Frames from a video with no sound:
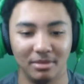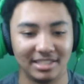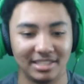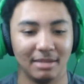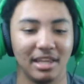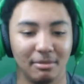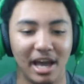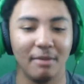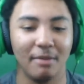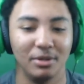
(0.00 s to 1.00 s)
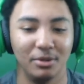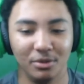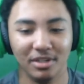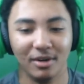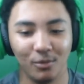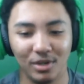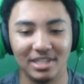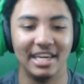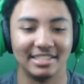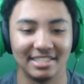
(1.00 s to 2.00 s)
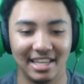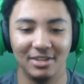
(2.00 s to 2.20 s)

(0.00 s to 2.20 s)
Let me help you with this, and then